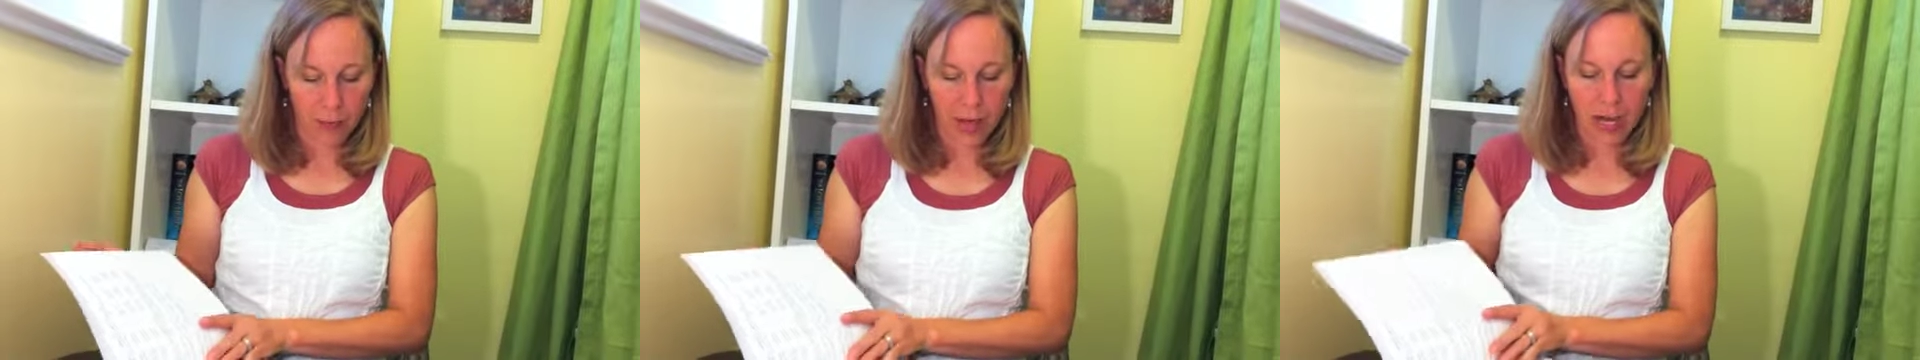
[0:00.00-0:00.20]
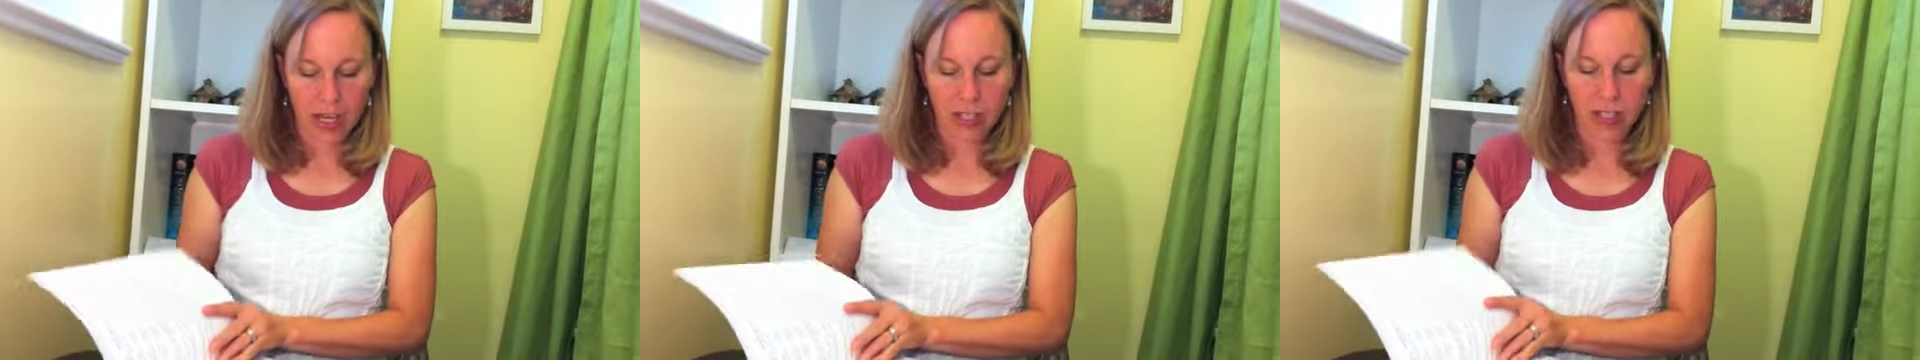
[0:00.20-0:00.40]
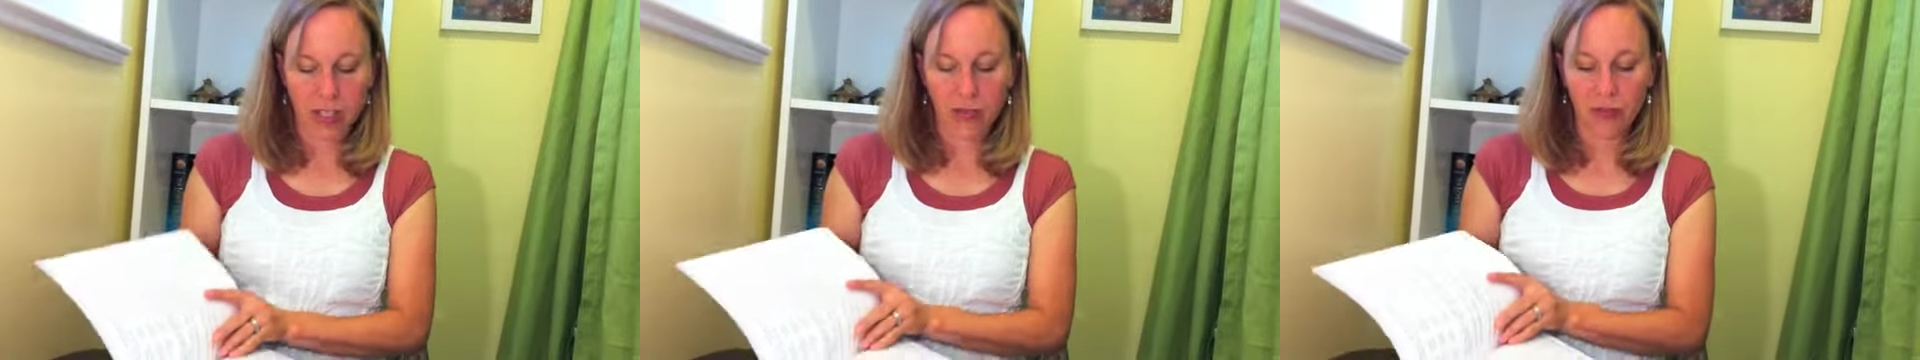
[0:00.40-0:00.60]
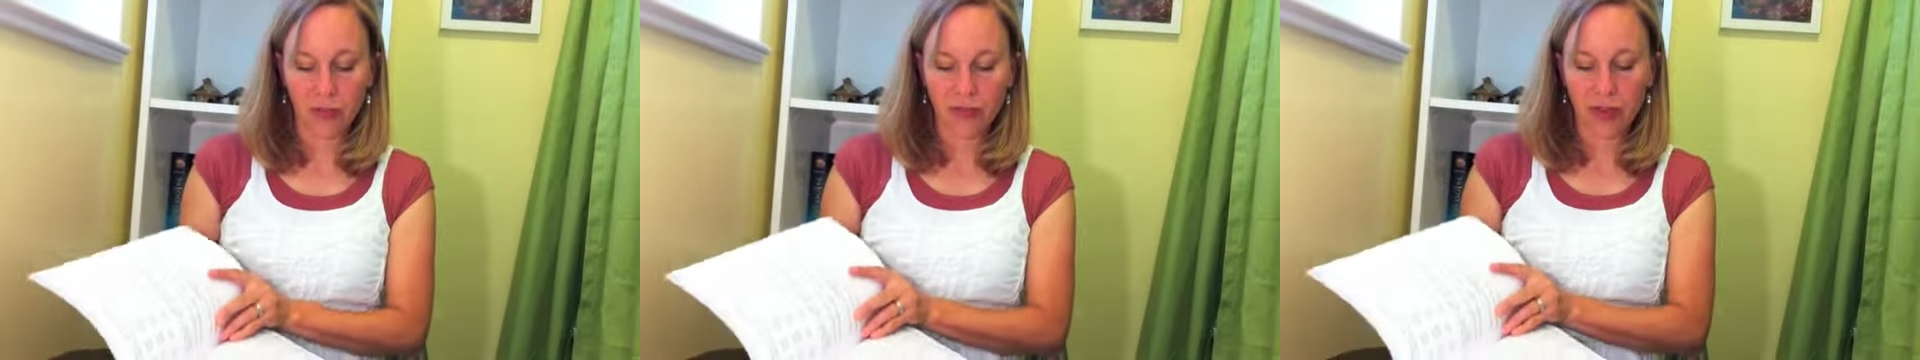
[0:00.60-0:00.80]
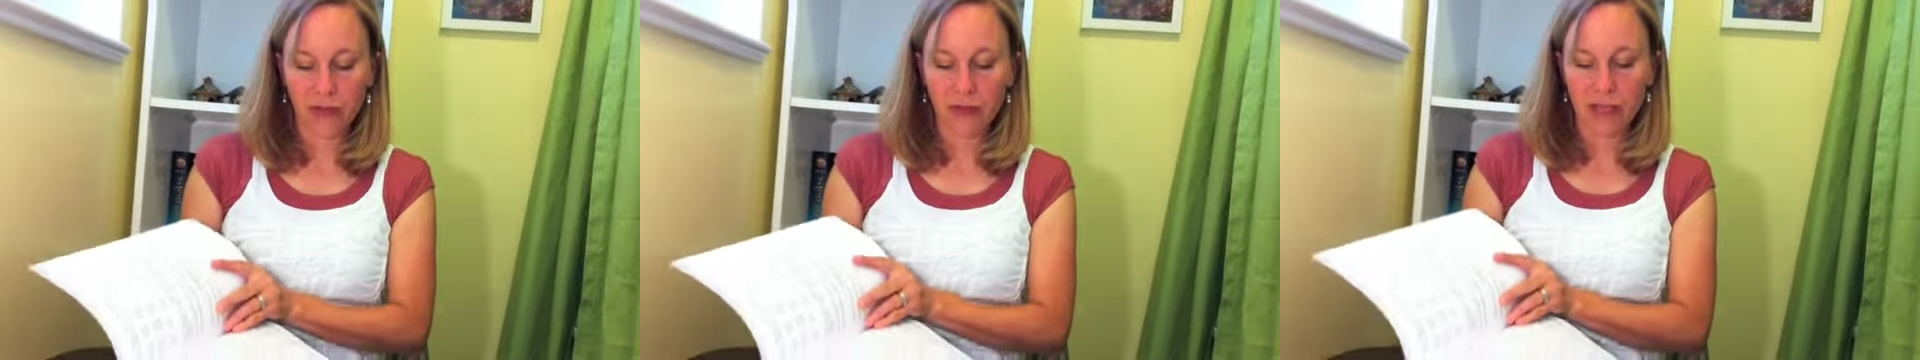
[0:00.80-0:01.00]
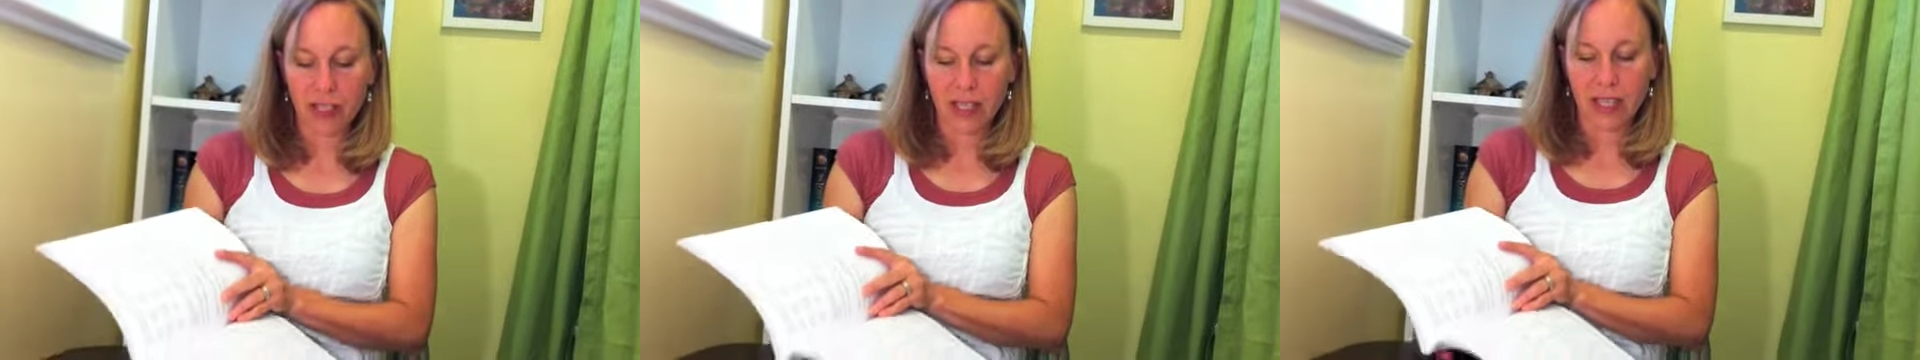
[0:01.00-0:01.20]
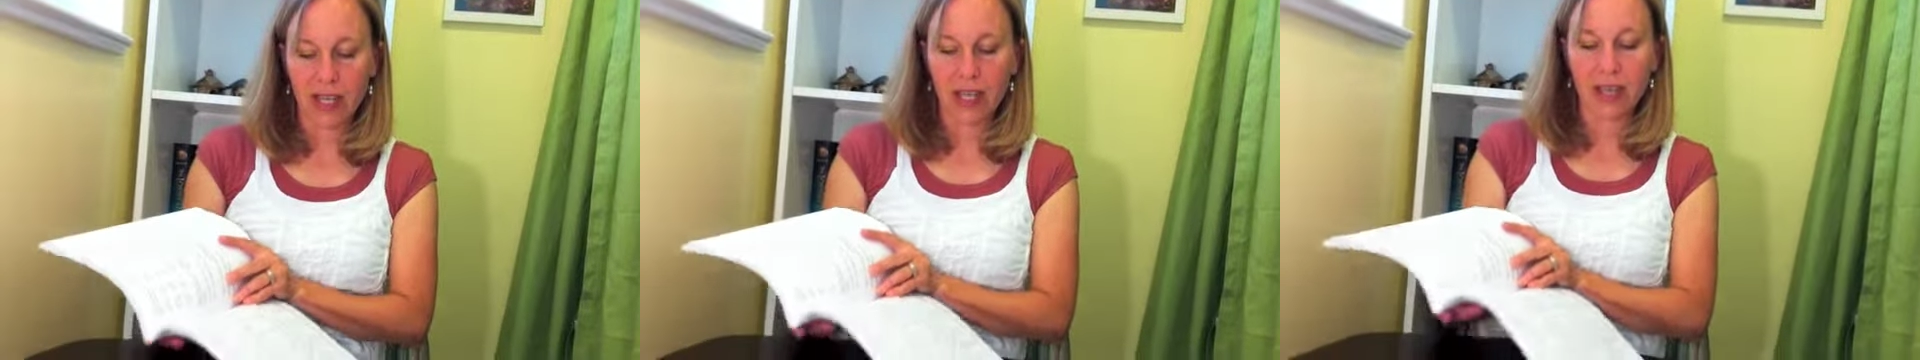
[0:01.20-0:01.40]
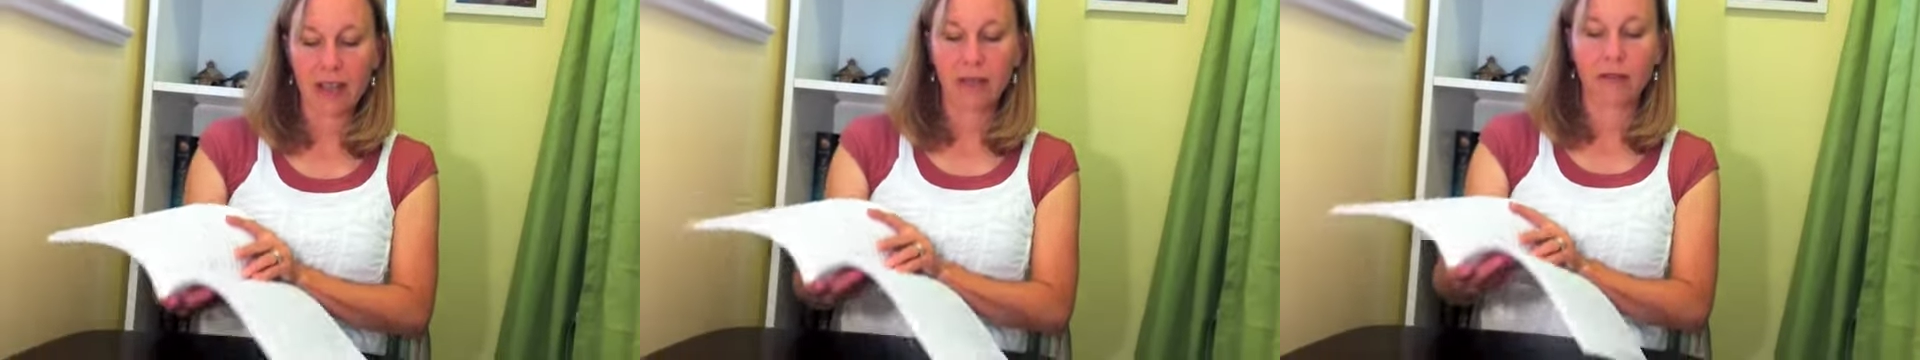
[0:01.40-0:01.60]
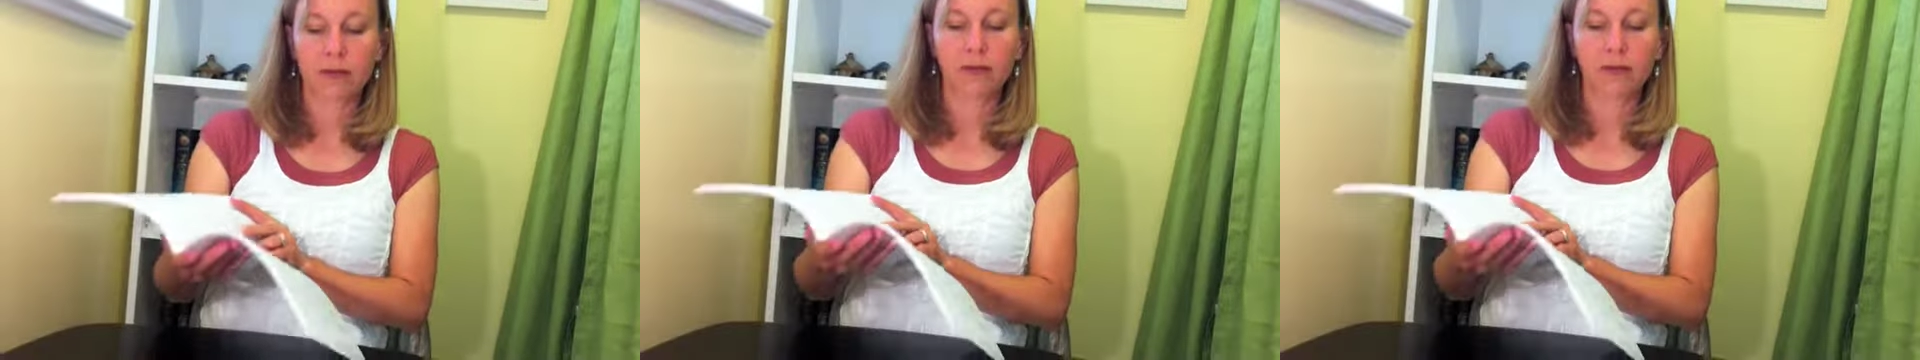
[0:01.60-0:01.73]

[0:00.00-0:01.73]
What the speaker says: page 50,